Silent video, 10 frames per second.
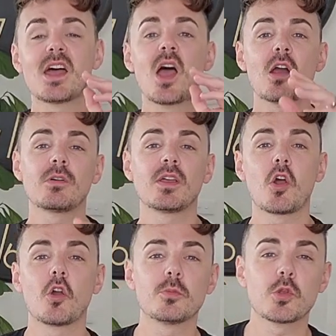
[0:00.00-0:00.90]
I really
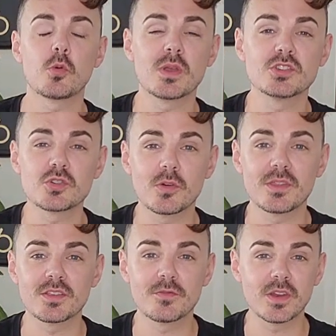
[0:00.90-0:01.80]
hope you enjoyed
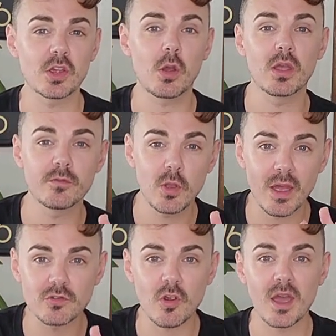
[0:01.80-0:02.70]
this video. If you
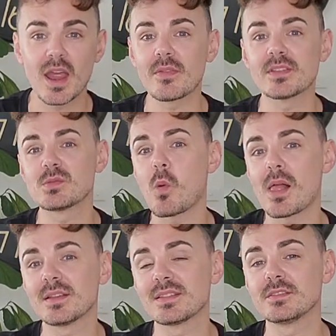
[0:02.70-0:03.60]
have tried out this
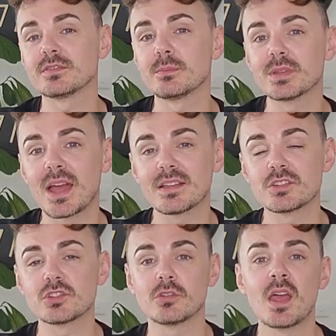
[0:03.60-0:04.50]
Wellington from
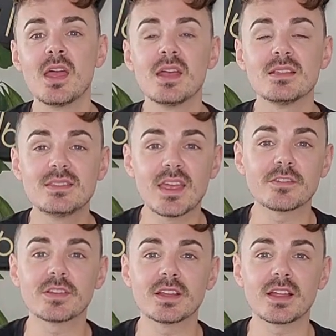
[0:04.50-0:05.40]
Plantitude,
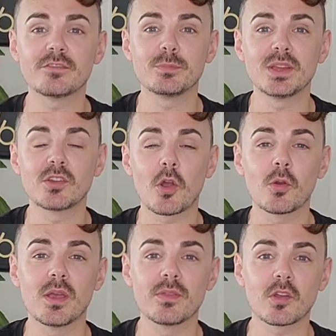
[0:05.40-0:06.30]
definitely let me
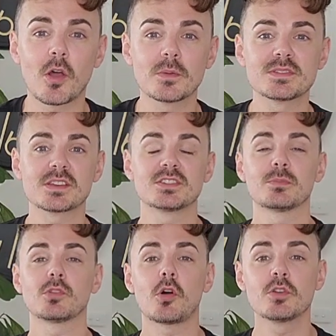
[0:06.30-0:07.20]
know in the comment section
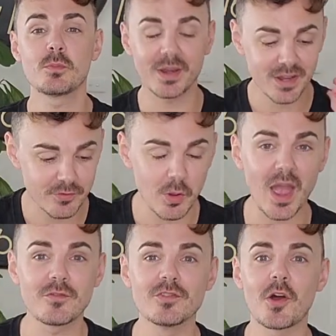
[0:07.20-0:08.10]
below. But if you
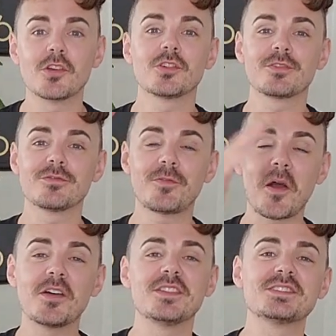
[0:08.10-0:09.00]
have not, you can
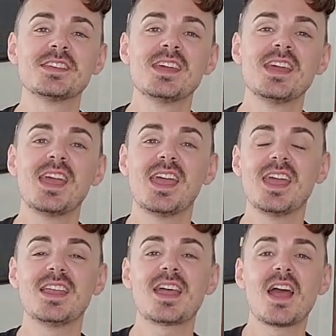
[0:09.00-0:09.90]
find this
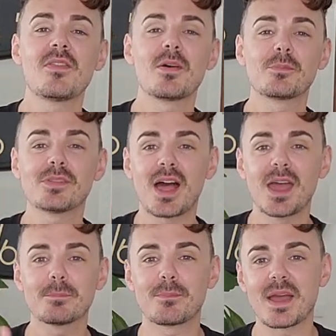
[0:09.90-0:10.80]
in the
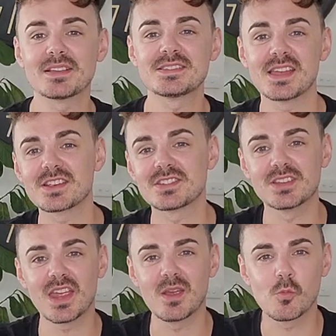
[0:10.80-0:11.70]
plant-based
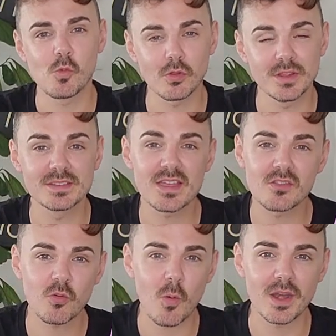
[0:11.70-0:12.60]
section in Woolies,
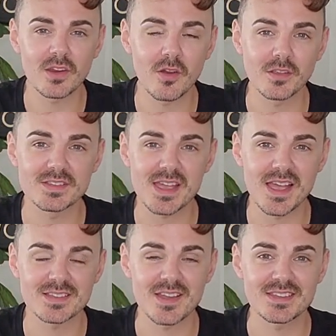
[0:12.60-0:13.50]
$20,
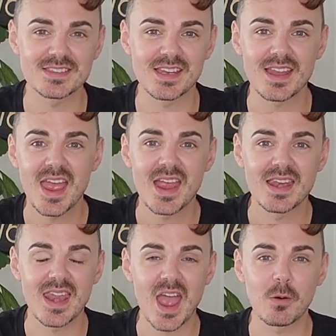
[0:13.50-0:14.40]
as I said,
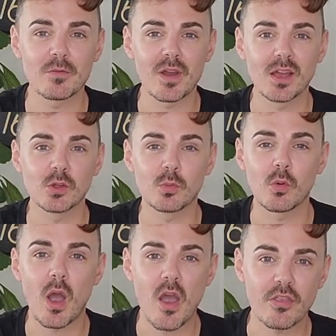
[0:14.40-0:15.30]
now
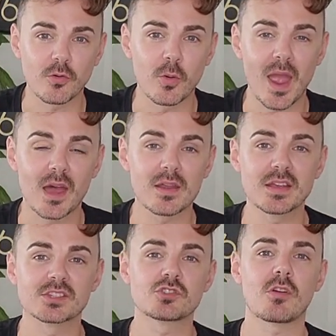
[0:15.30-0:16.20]
available throughout
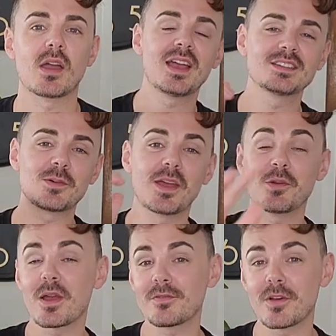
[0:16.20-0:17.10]
Australia. So
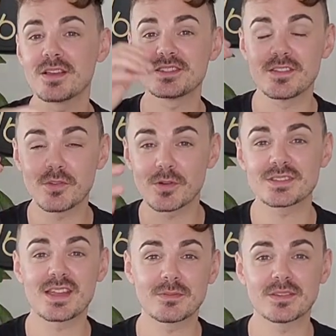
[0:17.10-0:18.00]
anyway, friends, if you want
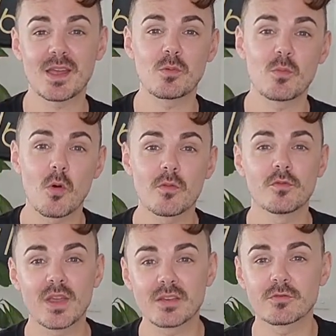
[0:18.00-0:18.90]
to stay up to date with more
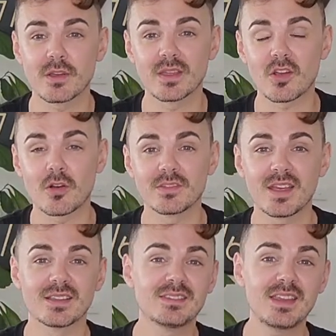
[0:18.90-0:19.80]
vegan-friendly
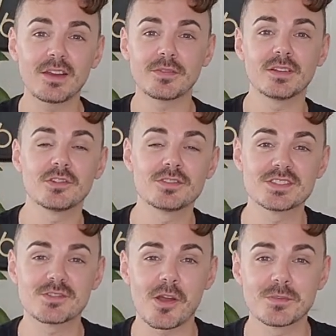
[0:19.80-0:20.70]
content, definitely do
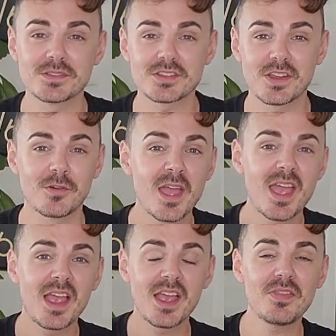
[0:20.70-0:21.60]
subscribe to this channel.
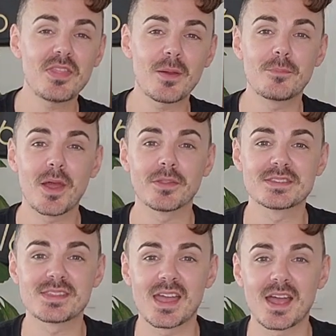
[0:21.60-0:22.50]
Hit that bell to
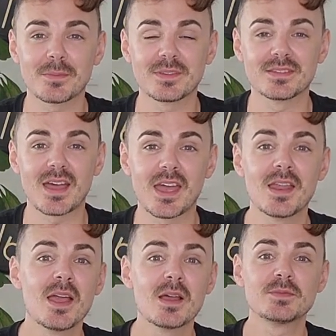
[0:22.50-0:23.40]
stay up to date.
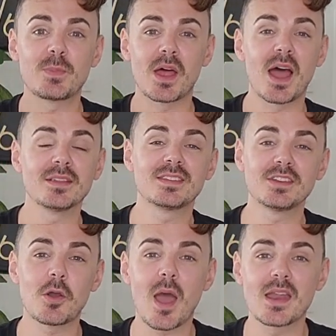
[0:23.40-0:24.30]
But
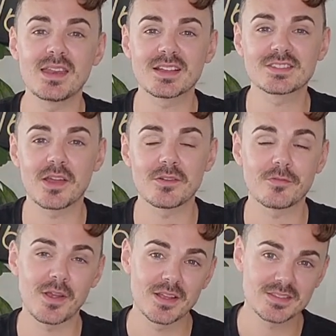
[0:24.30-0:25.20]
until next time,
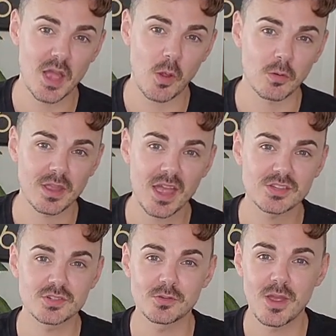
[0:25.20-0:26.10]
friends, I will
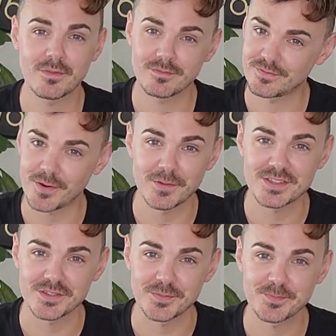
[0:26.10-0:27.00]
catch you very
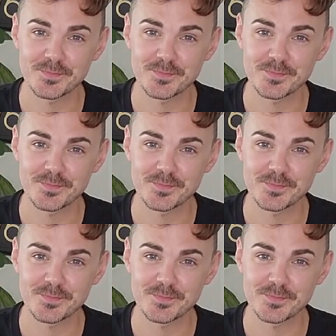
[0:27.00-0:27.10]
soon.